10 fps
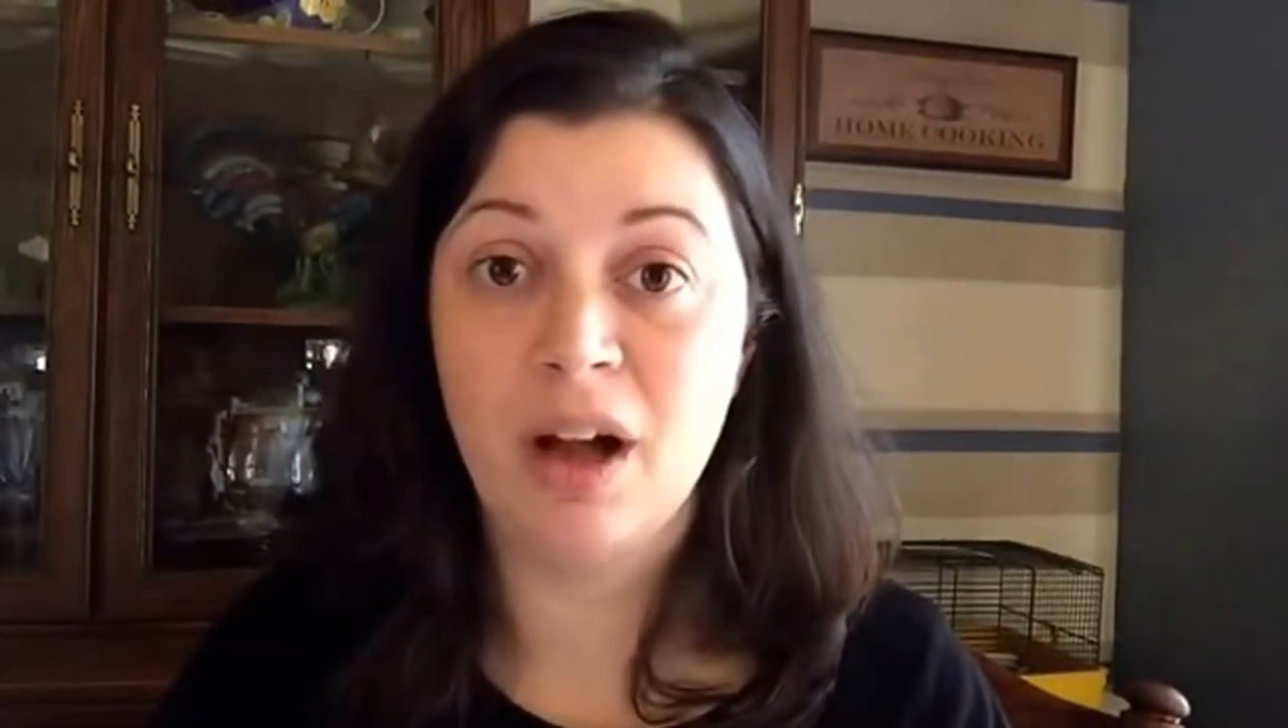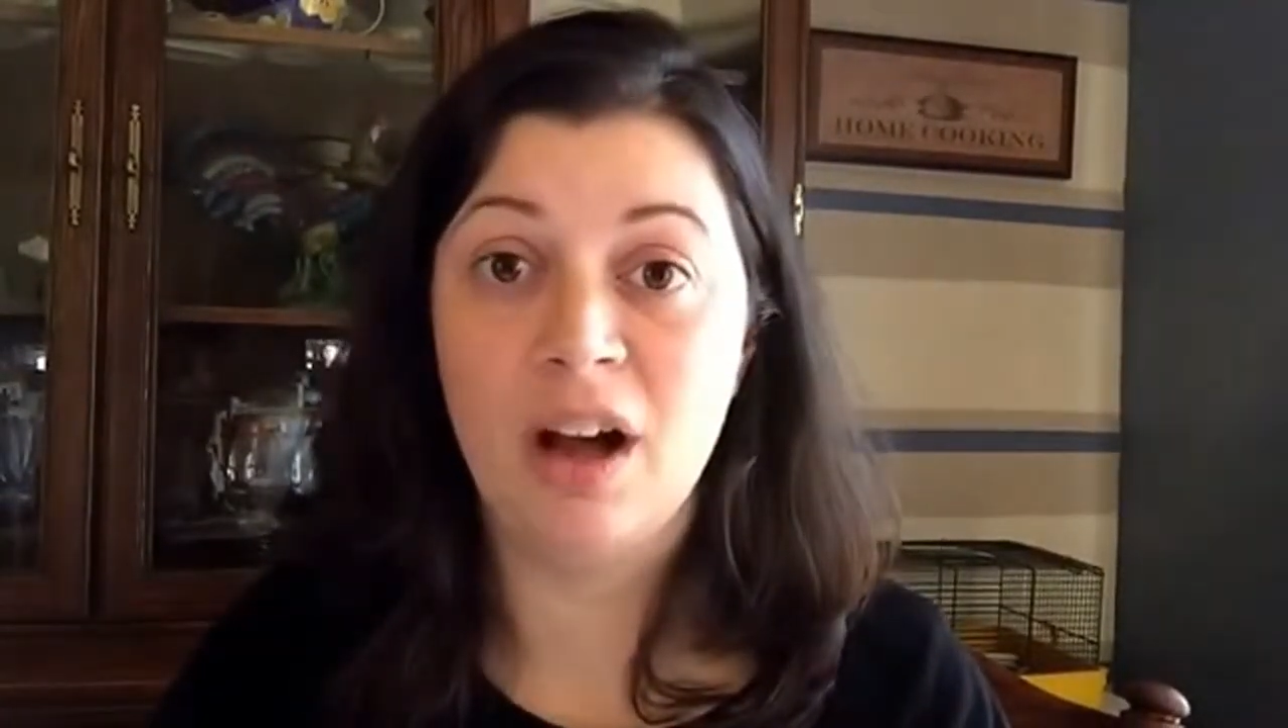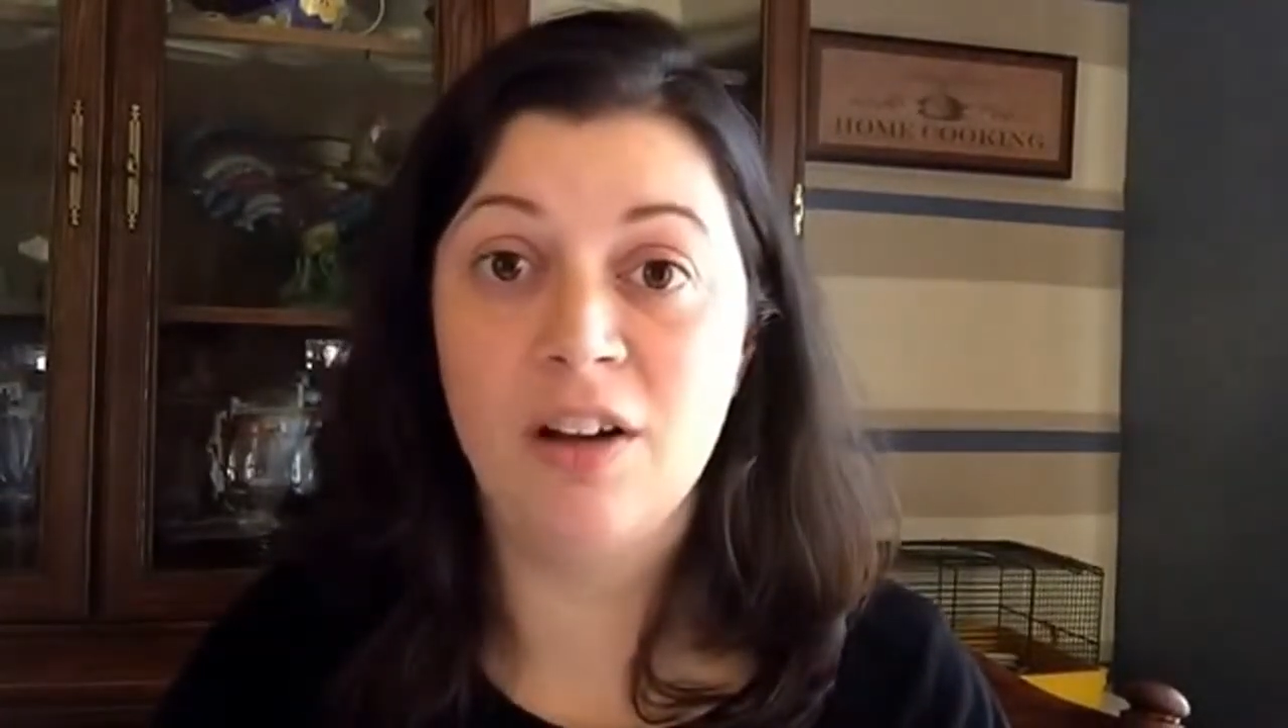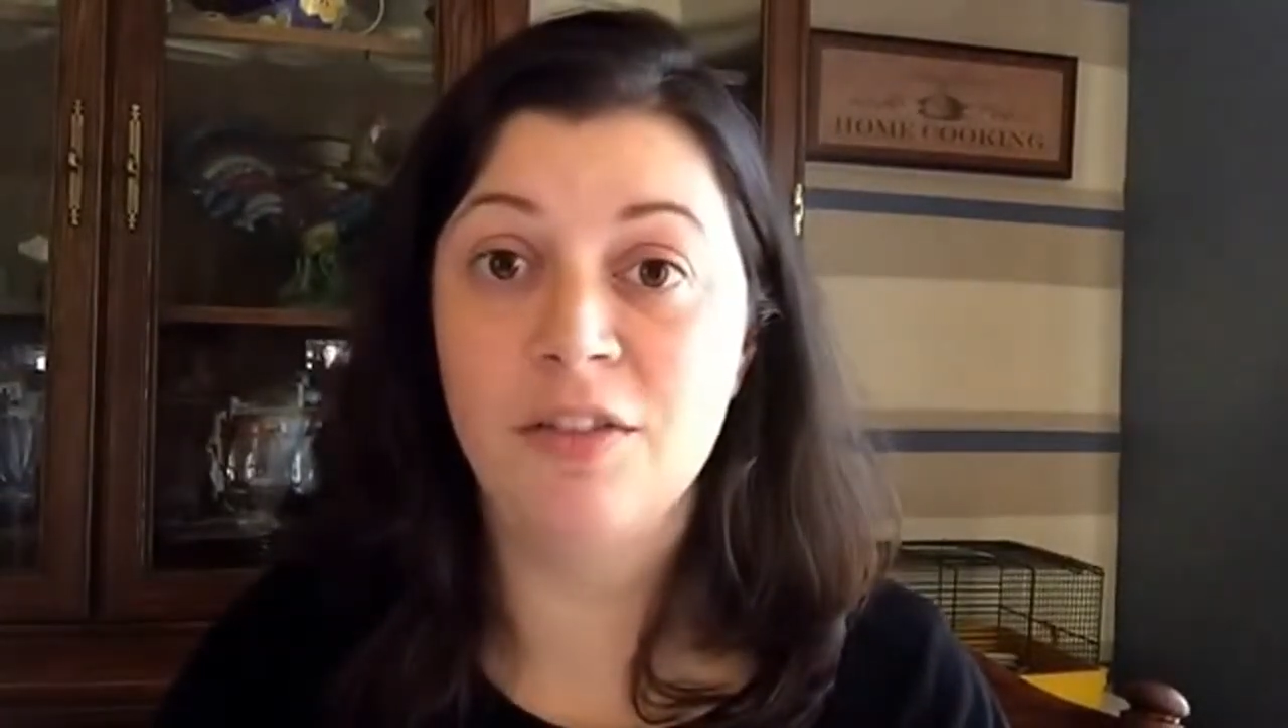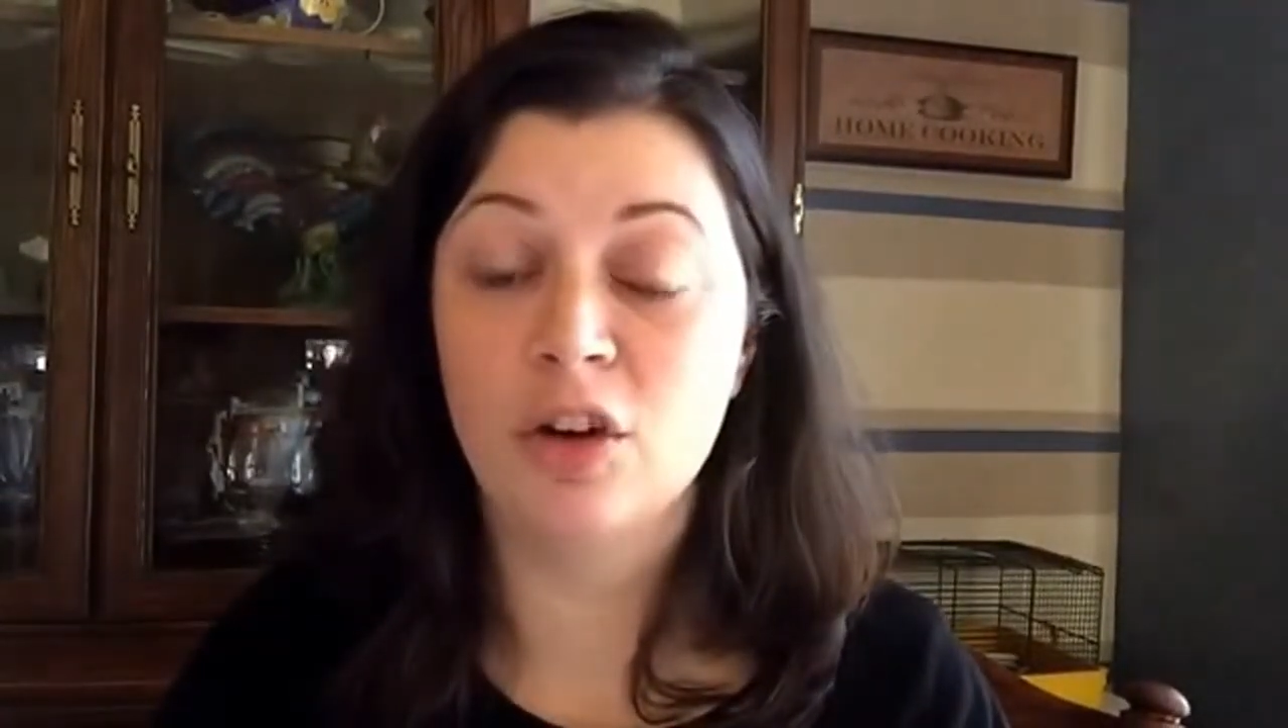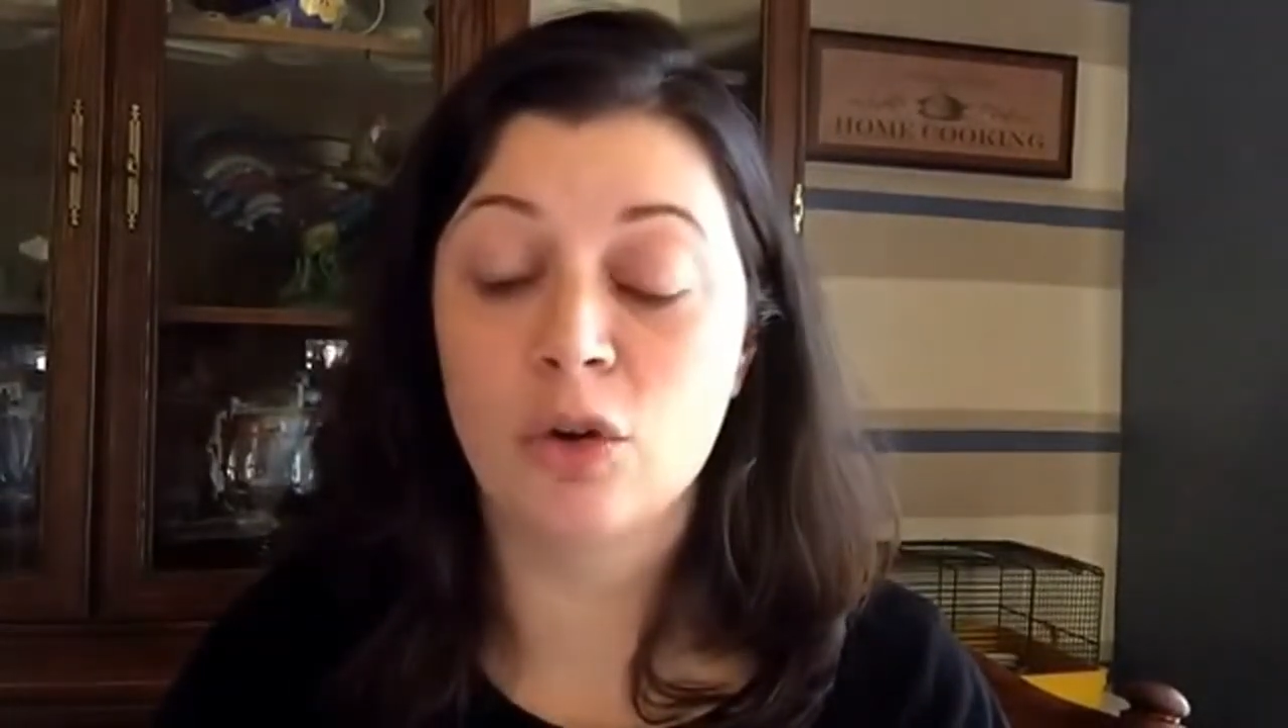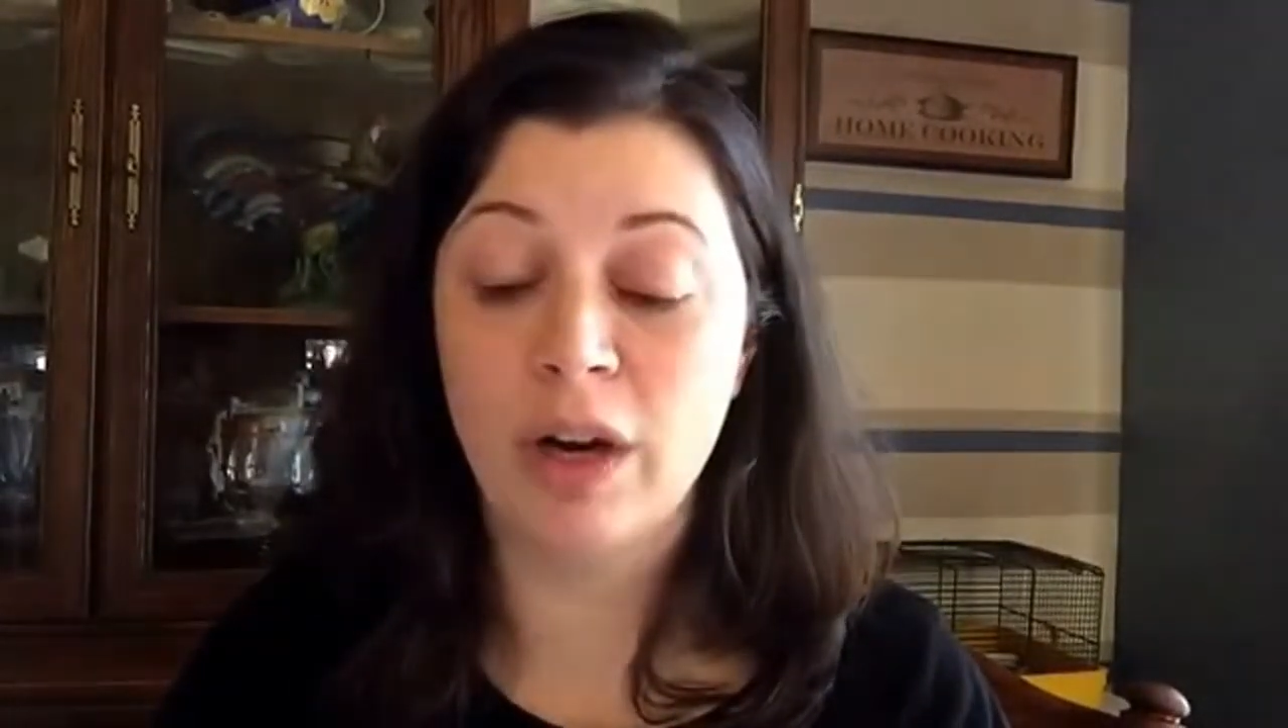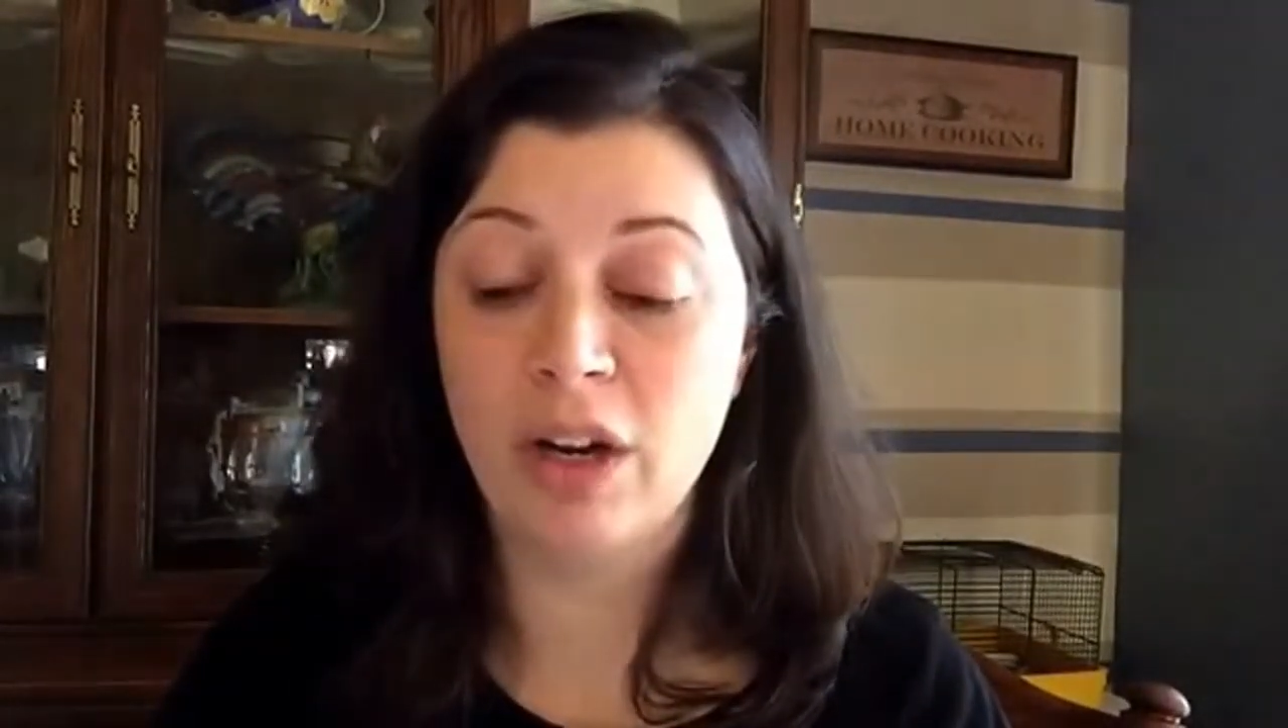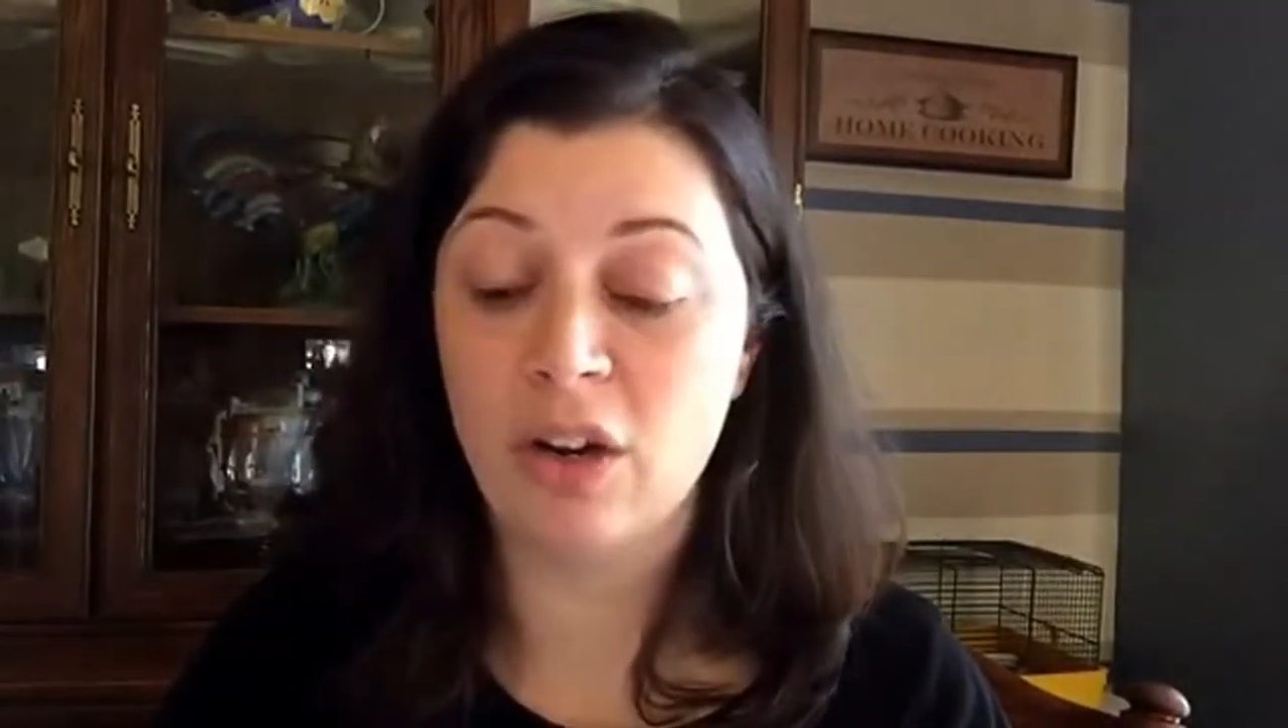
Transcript: of great